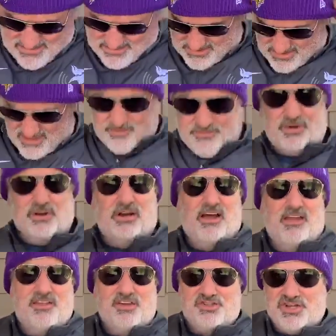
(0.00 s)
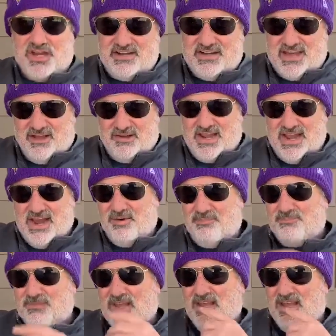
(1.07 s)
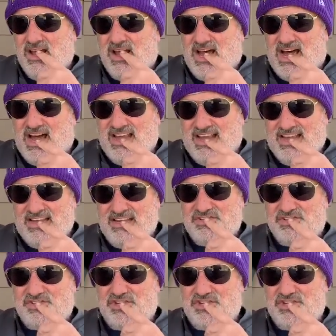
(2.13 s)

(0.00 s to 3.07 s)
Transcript: to cover uh, the shutdown hair. Uh, it is